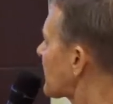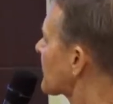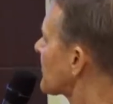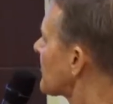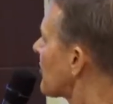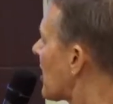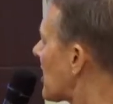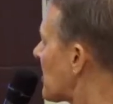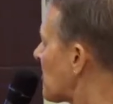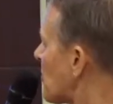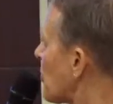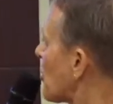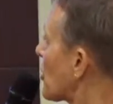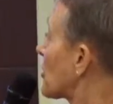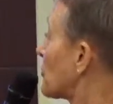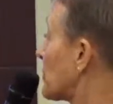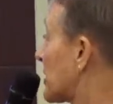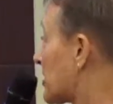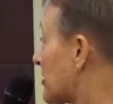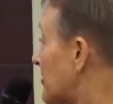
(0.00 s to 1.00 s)
a lot more,
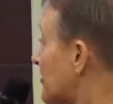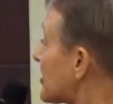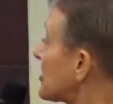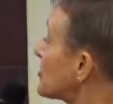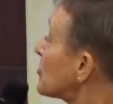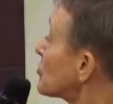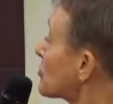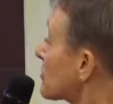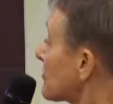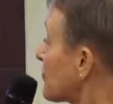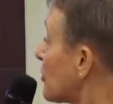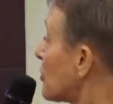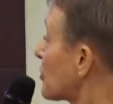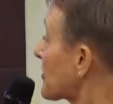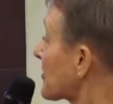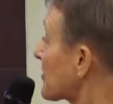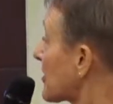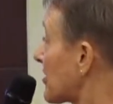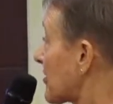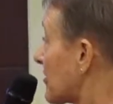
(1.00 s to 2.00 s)
we continued to
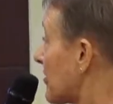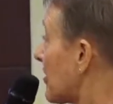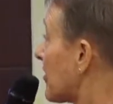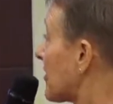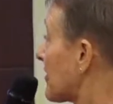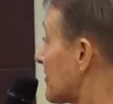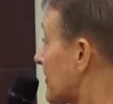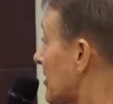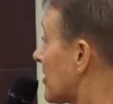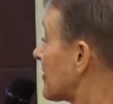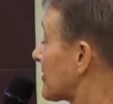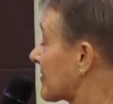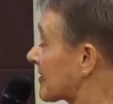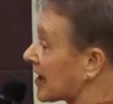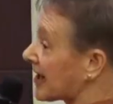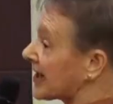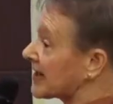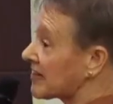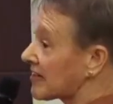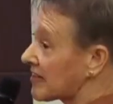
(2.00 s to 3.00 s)
focus on
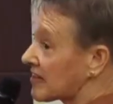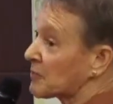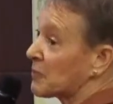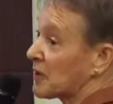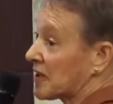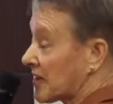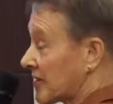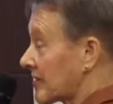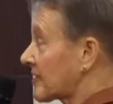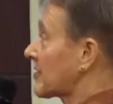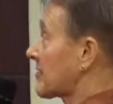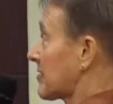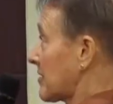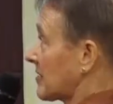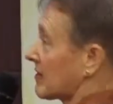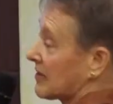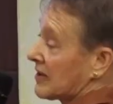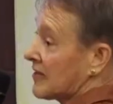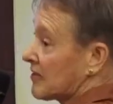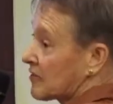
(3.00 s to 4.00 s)
guidance because
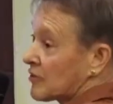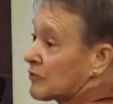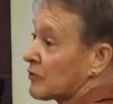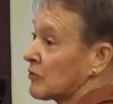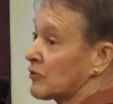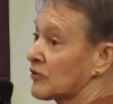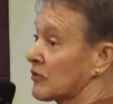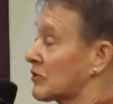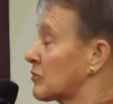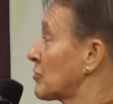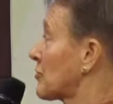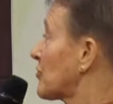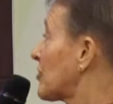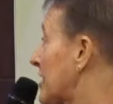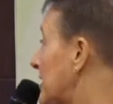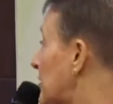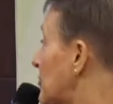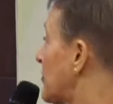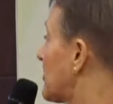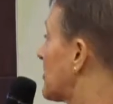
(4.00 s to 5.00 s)
the institutions were
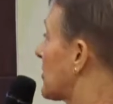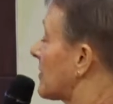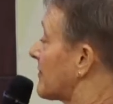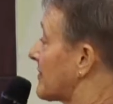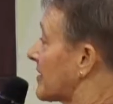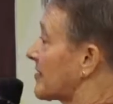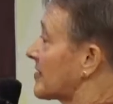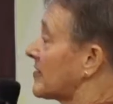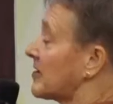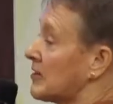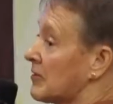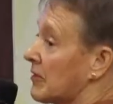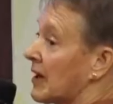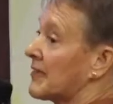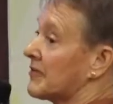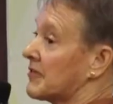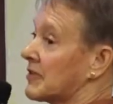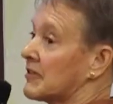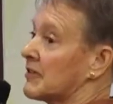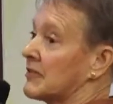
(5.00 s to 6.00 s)
changing, obviously. You
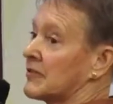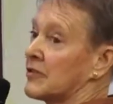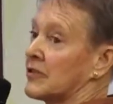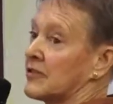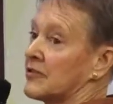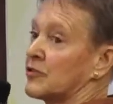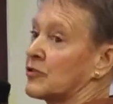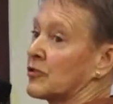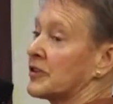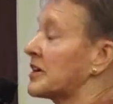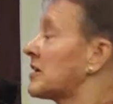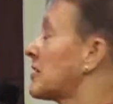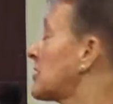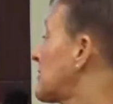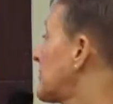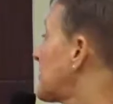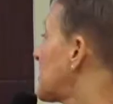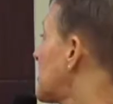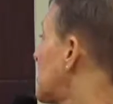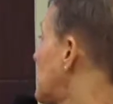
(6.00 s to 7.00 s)
had the joining
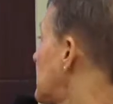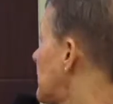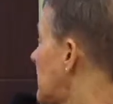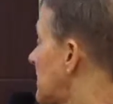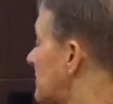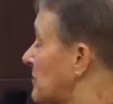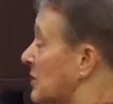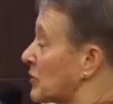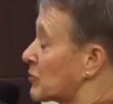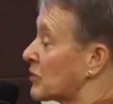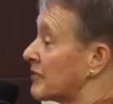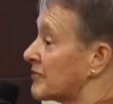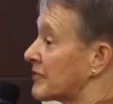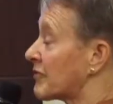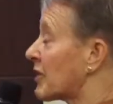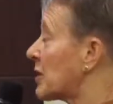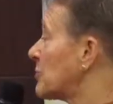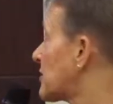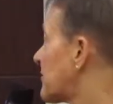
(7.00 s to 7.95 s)
of the Ministry of Environment